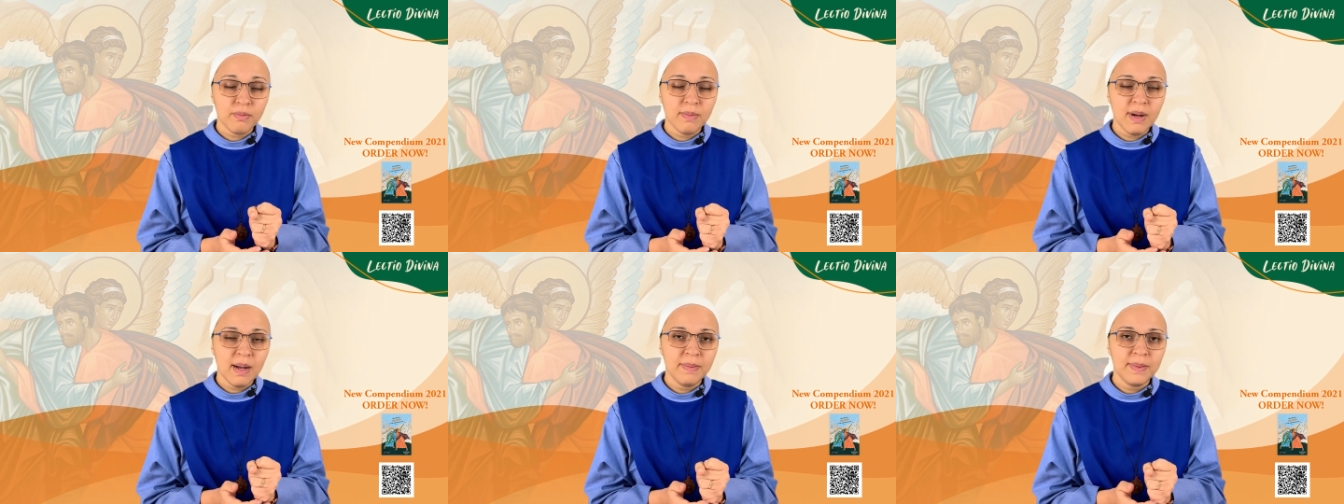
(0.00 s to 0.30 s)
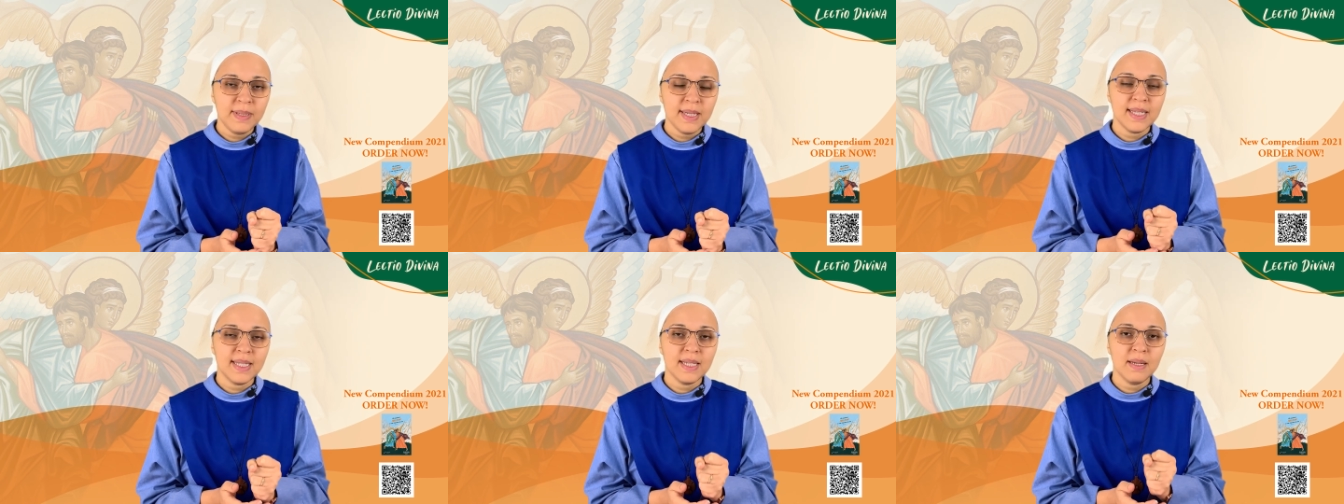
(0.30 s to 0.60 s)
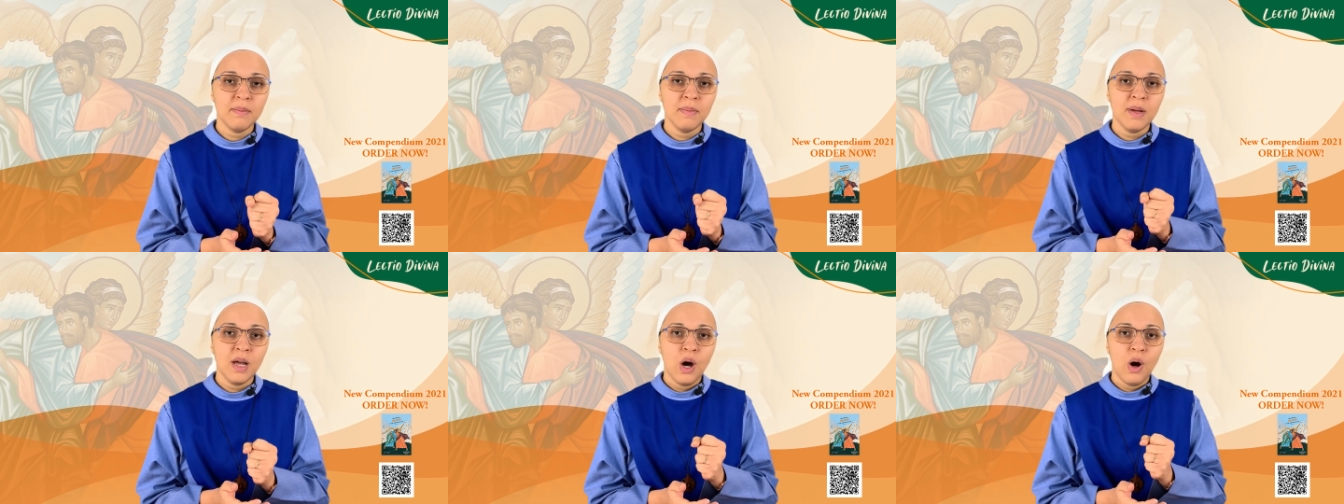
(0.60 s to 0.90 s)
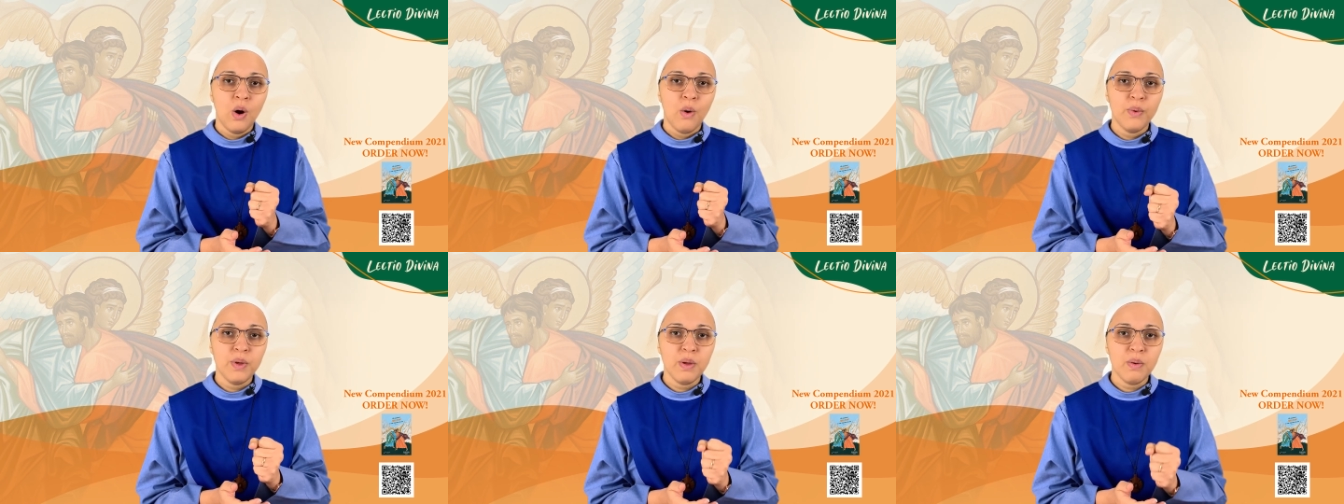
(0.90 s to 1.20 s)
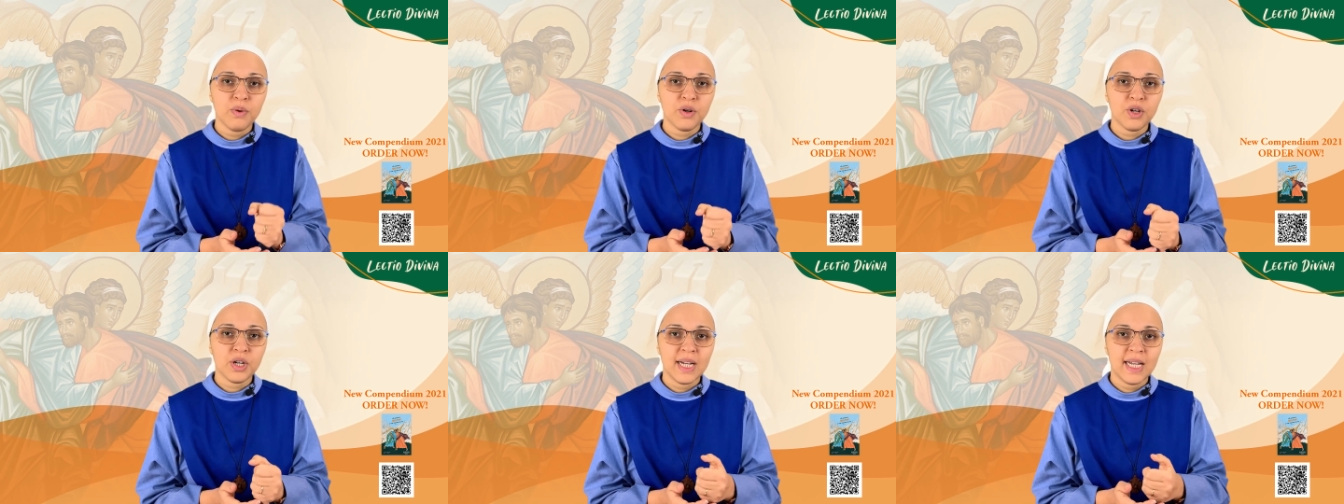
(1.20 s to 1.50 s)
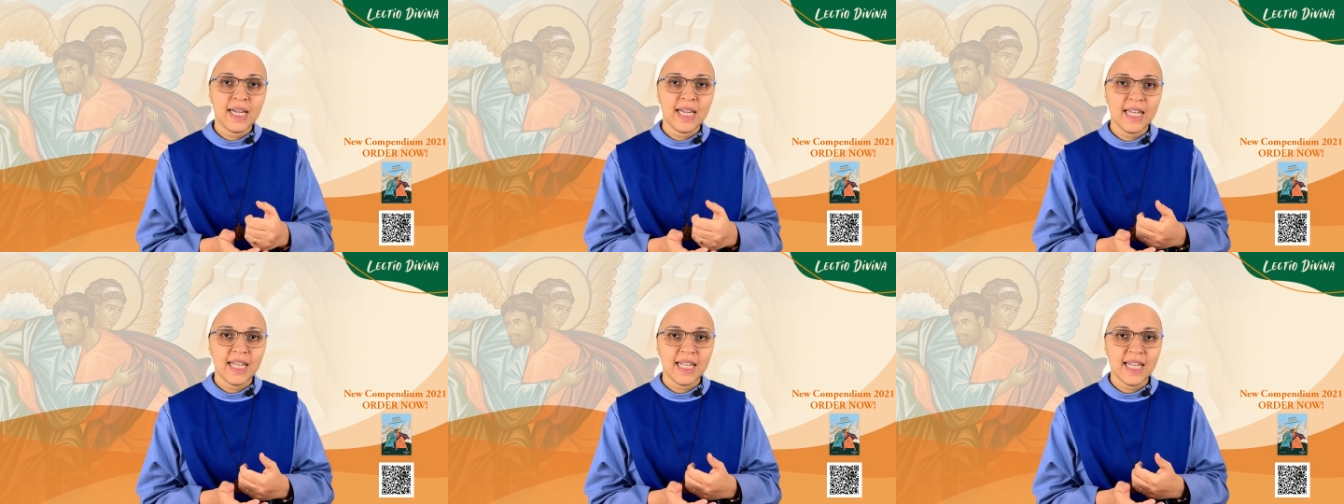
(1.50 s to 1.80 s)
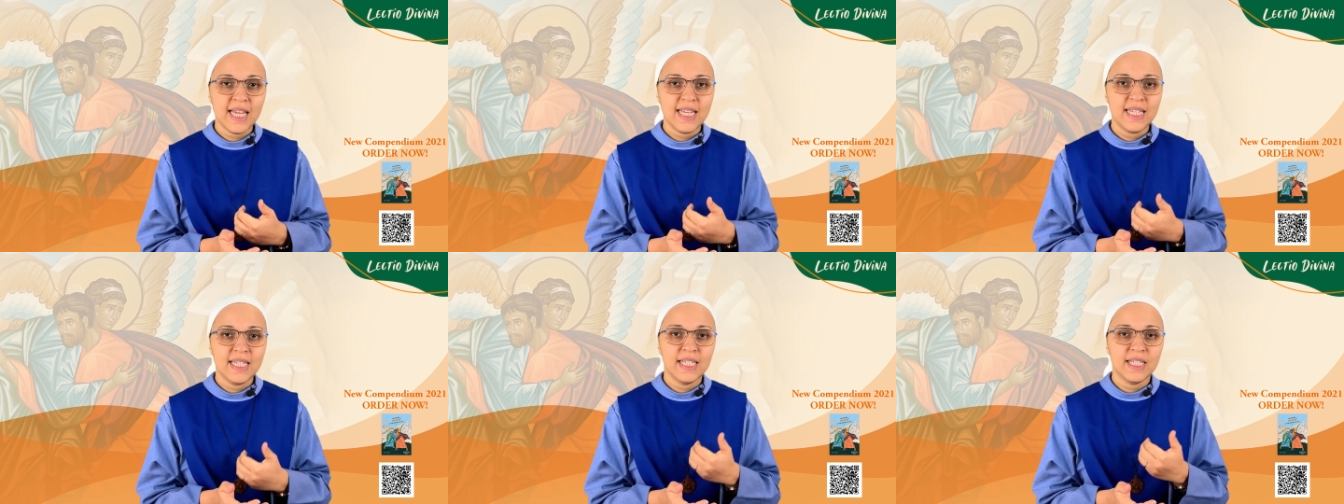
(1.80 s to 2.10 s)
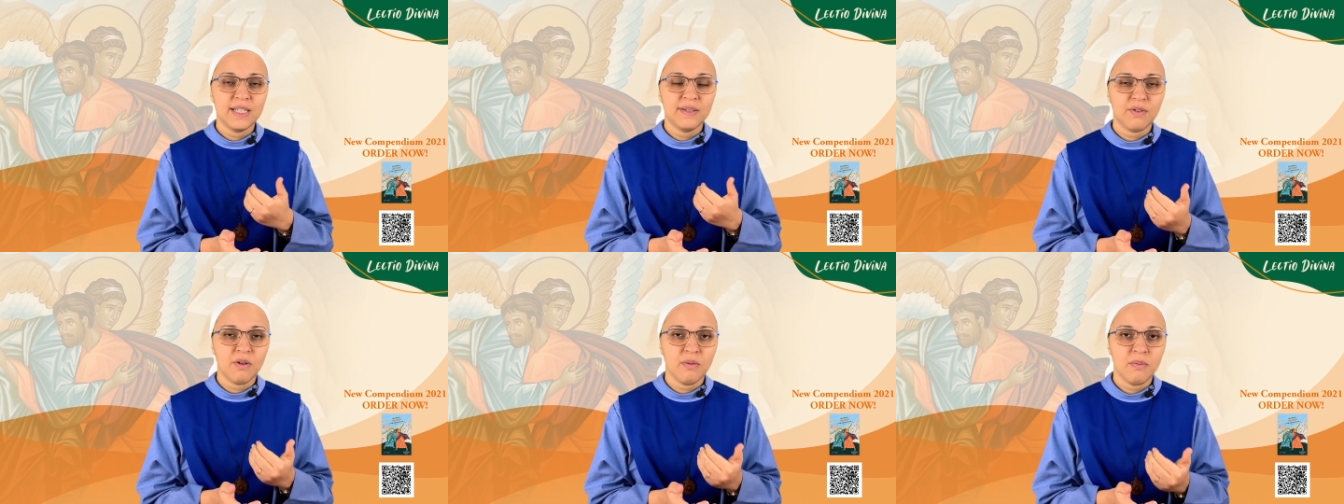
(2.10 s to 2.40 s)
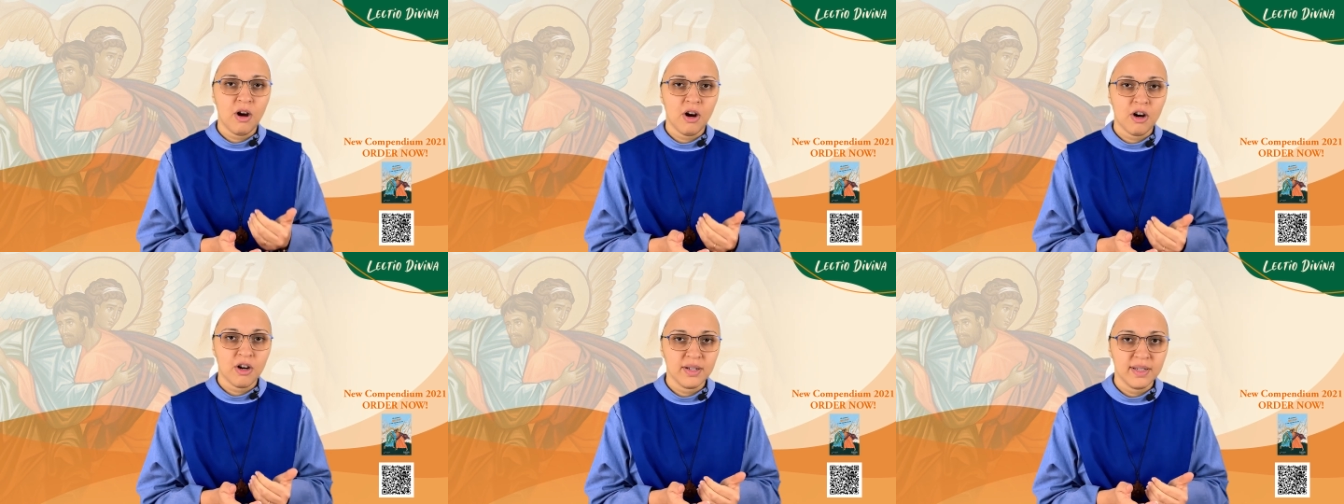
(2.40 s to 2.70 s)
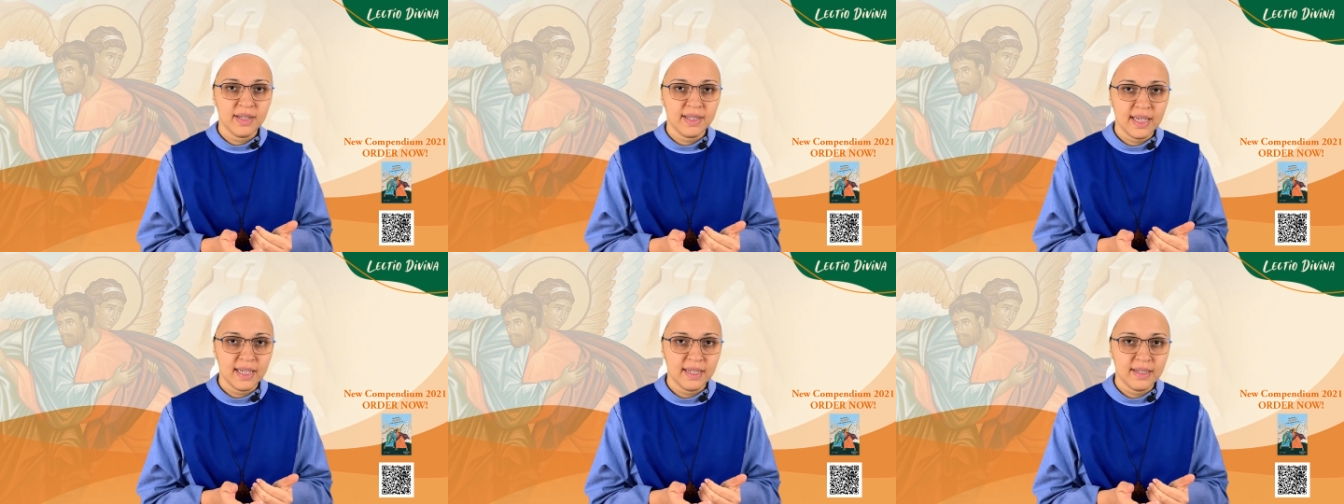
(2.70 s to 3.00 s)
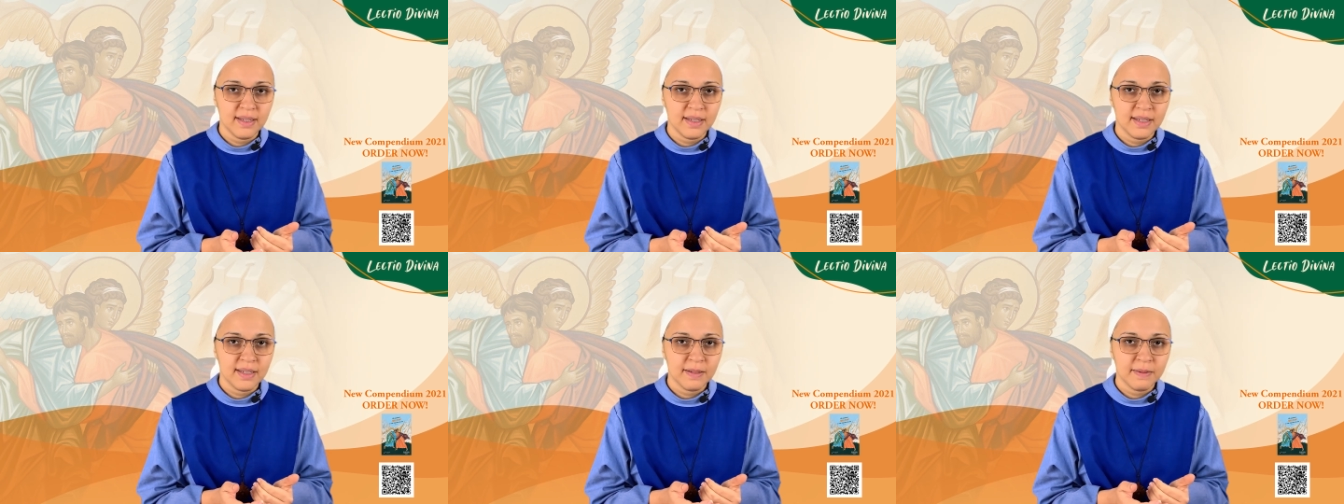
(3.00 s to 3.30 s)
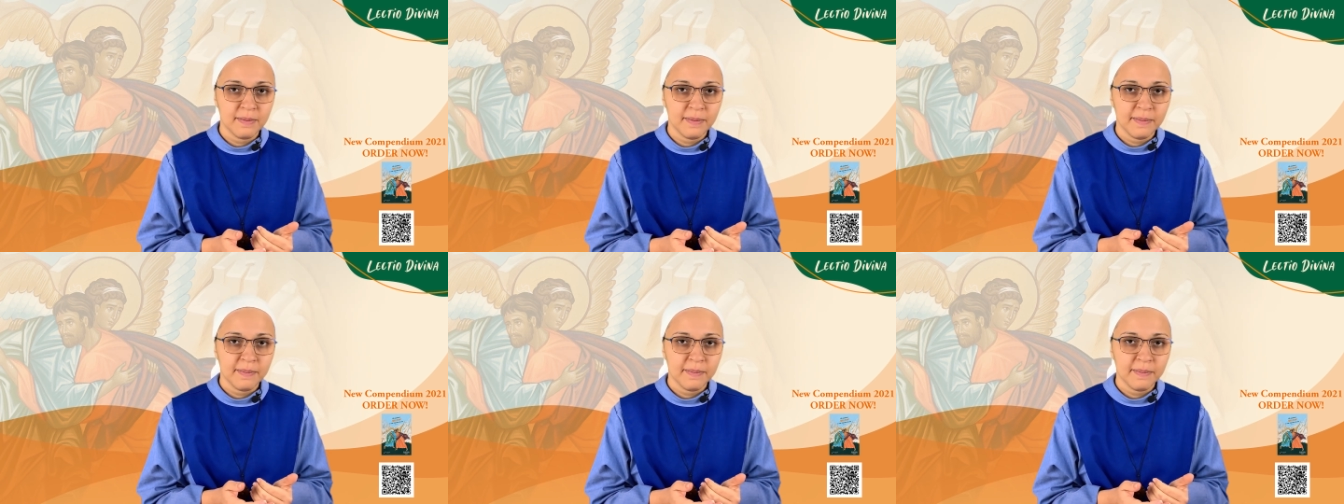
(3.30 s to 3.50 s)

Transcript: baptism, we were cleansed from our sins.